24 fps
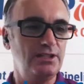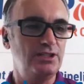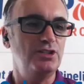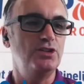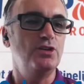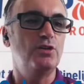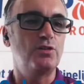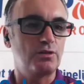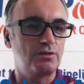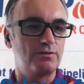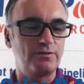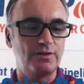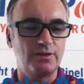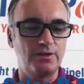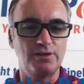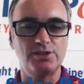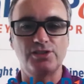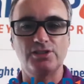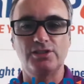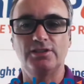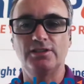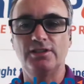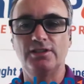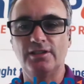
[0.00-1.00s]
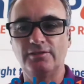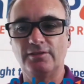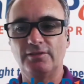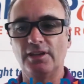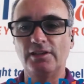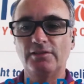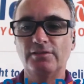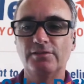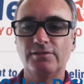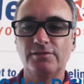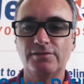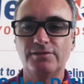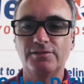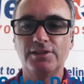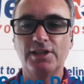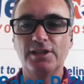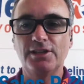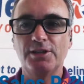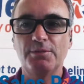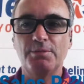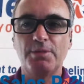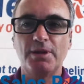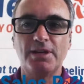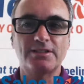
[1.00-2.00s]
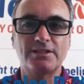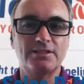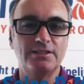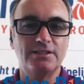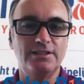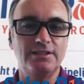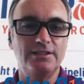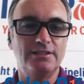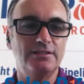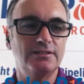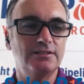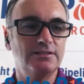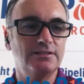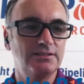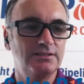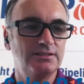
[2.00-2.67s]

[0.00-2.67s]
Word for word: your version of the best leader.